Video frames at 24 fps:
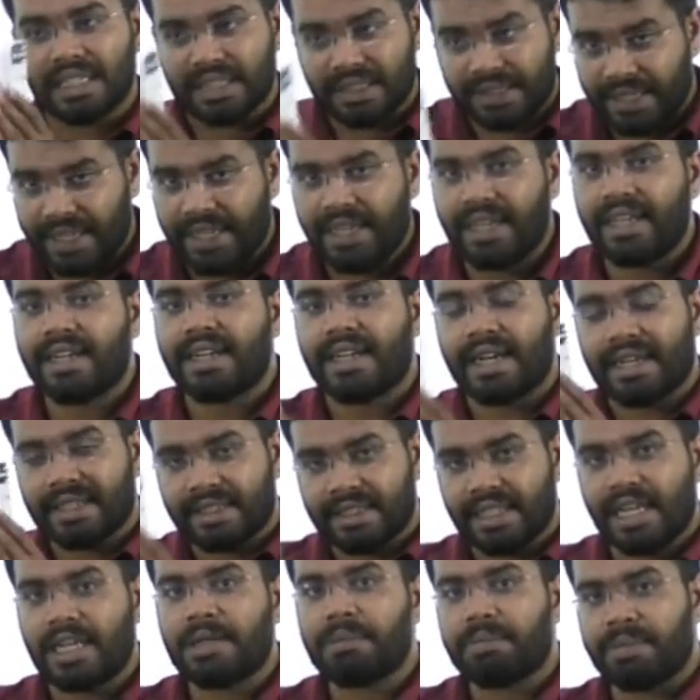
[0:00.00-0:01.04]
there
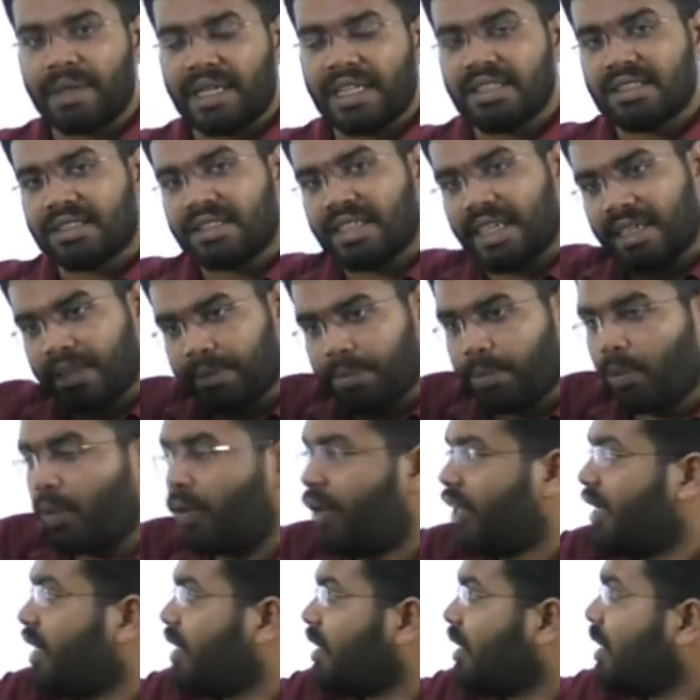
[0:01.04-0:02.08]
at that place, that
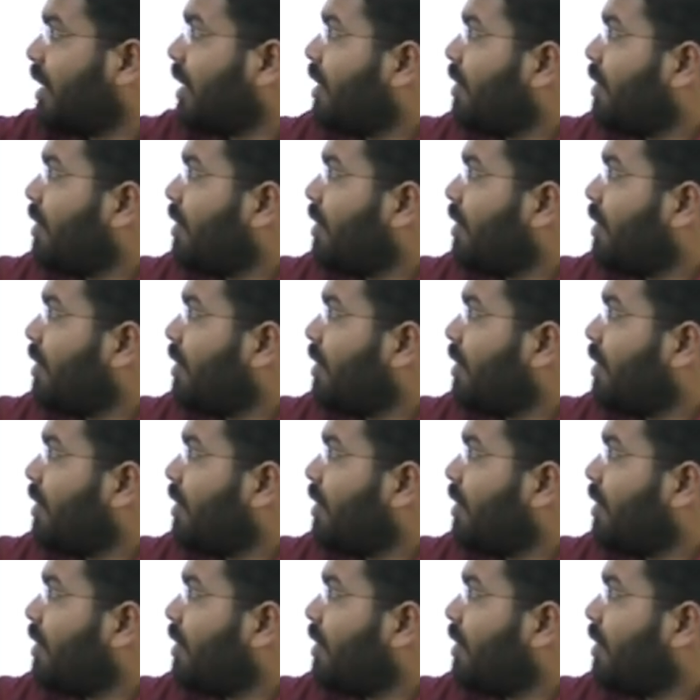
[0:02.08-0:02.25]
point,